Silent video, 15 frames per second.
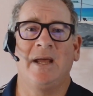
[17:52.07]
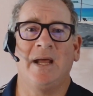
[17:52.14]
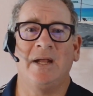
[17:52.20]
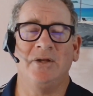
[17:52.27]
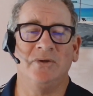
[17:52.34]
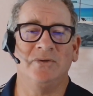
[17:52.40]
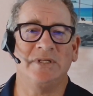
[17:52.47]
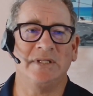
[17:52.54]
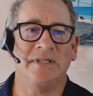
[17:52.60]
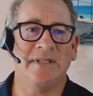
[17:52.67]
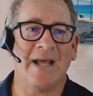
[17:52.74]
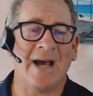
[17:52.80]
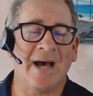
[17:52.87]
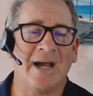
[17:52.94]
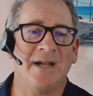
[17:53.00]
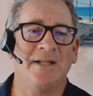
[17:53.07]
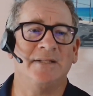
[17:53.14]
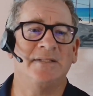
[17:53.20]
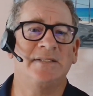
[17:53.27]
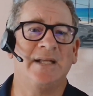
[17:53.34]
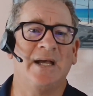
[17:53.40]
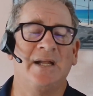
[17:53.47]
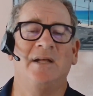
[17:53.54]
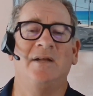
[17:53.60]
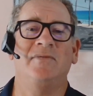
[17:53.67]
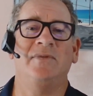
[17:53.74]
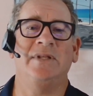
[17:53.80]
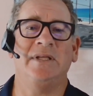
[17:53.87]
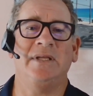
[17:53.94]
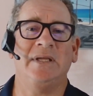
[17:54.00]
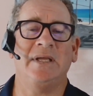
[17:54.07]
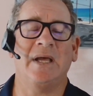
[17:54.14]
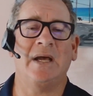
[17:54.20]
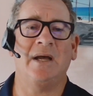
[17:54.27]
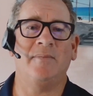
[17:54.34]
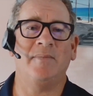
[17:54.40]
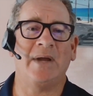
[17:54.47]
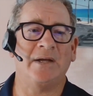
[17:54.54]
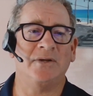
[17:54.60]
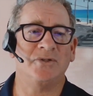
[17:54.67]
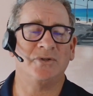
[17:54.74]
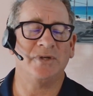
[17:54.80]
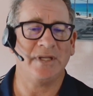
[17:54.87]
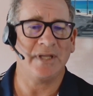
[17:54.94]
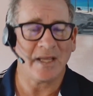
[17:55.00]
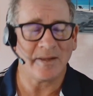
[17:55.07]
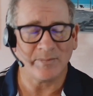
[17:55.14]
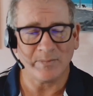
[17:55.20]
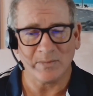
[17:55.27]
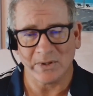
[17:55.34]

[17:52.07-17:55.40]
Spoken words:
and using that instead of the Azure EA